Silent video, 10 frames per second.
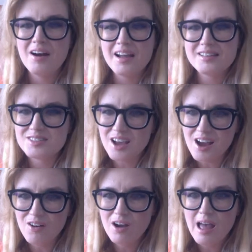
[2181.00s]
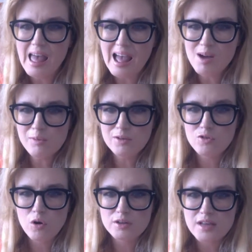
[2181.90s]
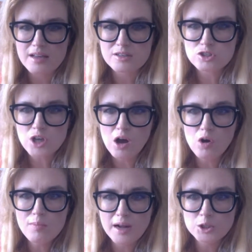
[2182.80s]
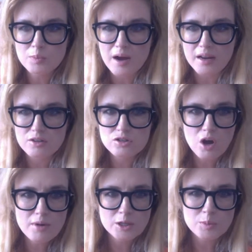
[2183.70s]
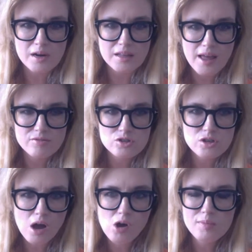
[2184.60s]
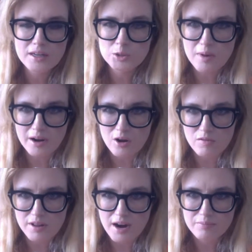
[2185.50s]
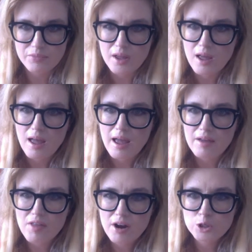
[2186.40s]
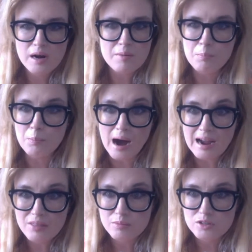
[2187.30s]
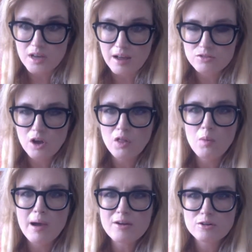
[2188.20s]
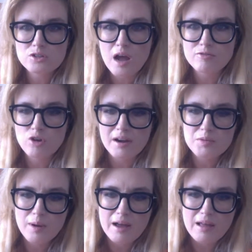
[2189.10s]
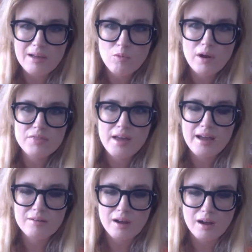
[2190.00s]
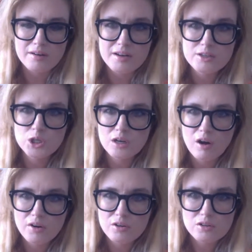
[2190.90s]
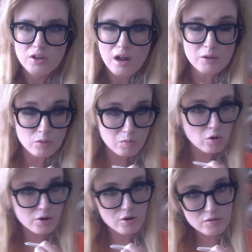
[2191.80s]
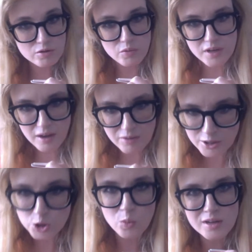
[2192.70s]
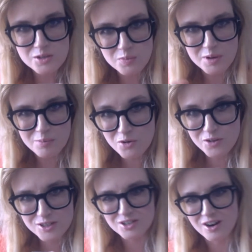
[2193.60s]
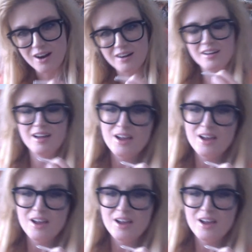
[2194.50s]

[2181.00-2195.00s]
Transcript: All right, so Apple, of course, has so much money, so much money. They have so much money over there. And they're trying to buy themselves. Although Microsoft tried to buy, I read that uh, Ninja article in the Hollywood Reporter over the weekend. Ninja wants to be a movie star.